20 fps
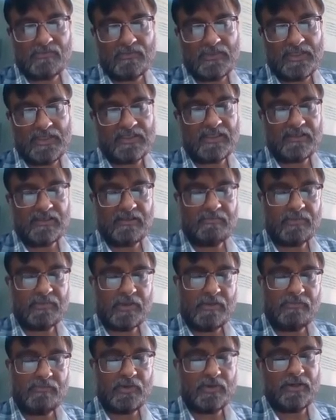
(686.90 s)
These are the
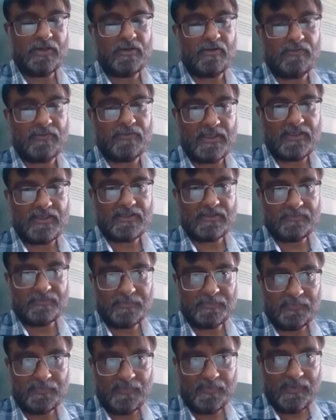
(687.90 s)
component of these.
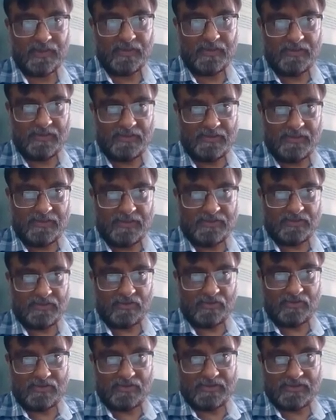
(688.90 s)

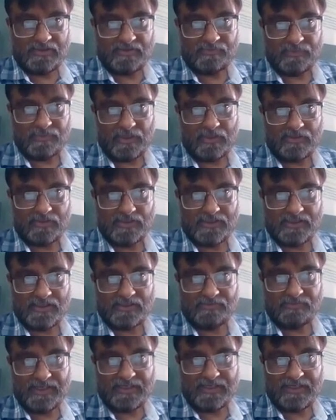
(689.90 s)
So
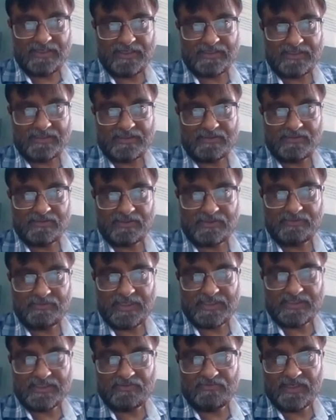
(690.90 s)
responses because
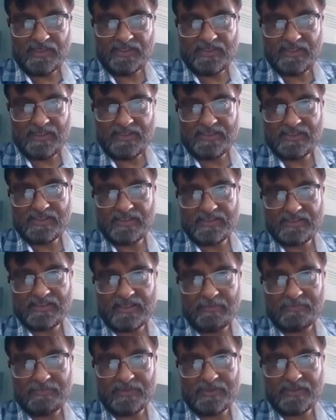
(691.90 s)
specific taste
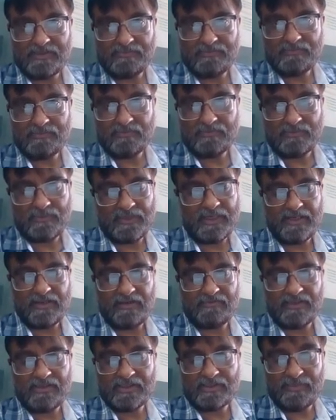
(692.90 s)
receptor that
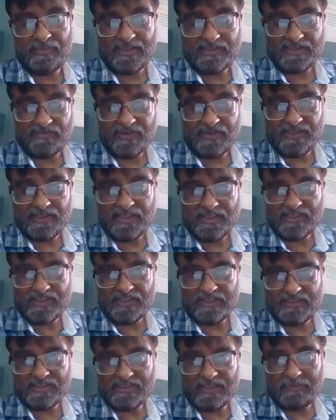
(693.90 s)
have the specific taste
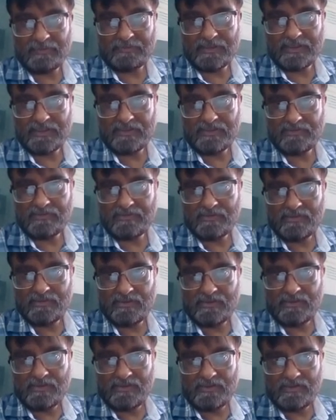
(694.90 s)
receptor.
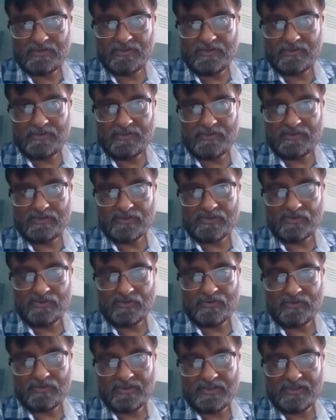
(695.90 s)

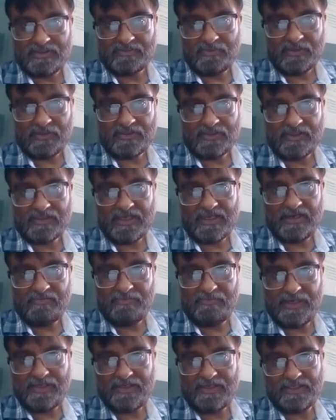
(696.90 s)
So responses
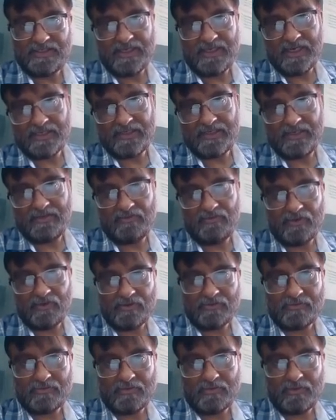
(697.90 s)
have been detected
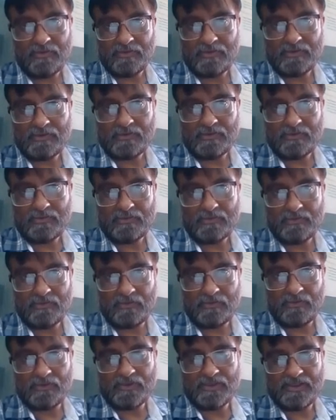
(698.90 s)
for
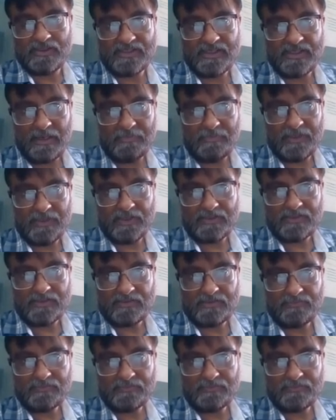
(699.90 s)
those receptors.